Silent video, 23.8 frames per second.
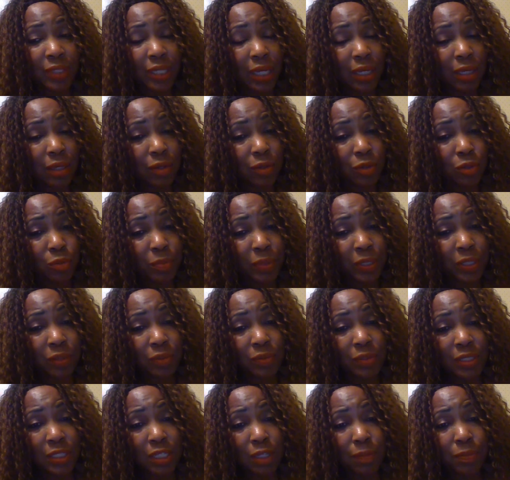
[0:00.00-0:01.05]
I hope I don't
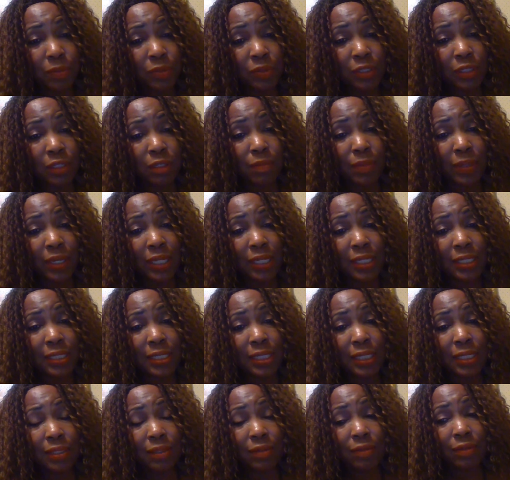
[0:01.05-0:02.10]
step on anybody's
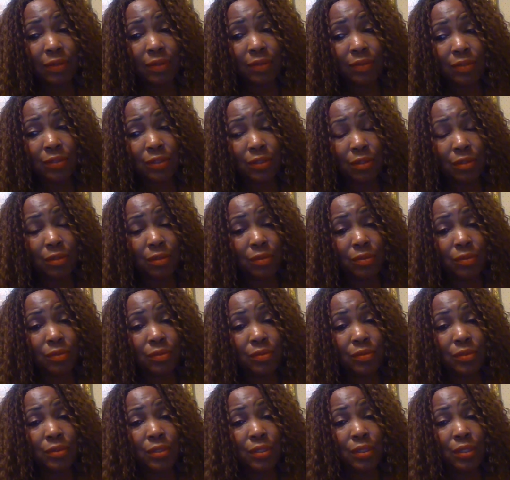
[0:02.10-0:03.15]

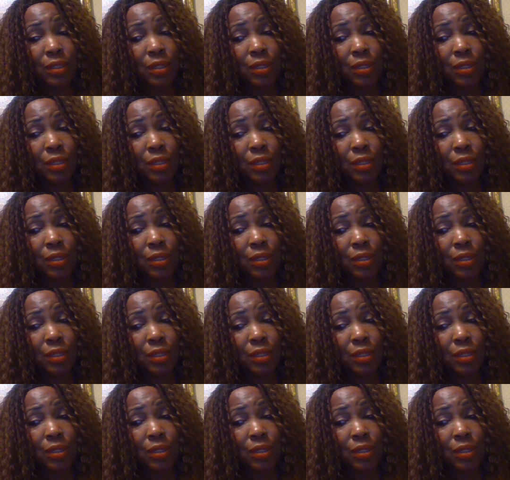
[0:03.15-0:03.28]
toes,